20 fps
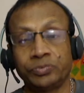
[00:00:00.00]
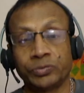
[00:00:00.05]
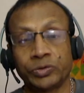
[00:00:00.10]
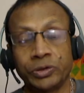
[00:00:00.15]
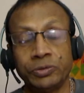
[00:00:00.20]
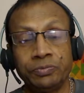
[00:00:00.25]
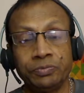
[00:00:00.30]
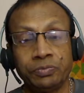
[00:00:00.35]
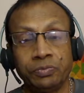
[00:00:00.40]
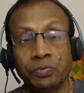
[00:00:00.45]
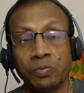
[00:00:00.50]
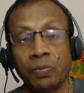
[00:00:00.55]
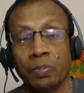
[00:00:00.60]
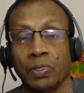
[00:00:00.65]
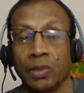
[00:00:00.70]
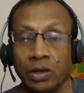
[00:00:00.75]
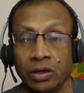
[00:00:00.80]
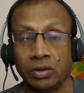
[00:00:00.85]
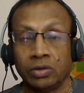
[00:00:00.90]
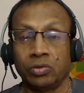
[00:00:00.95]
Okay.
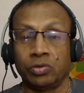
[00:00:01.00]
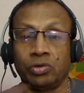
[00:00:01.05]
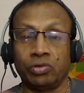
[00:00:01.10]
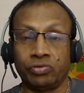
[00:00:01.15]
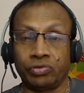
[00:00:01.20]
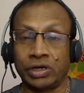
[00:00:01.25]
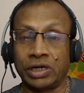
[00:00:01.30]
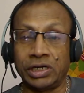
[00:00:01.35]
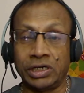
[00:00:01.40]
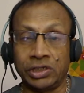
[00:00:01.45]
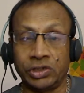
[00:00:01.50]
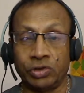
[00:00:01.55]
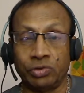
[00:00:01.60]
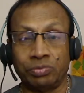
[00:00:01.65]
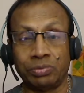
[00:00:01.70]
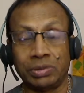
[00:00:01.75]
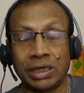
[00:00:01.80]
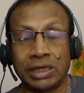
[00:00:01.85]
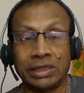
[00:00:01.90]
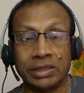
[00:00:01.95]
2 to 5 years of
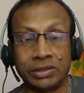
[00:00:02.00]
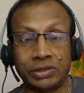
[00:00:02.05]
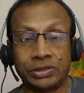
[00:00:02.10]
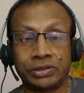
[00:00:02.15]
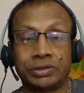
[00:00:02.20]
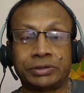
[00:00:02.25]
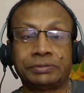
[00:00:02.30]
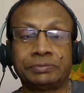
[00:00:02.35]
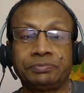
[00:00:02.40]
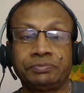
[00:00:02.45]
marriage.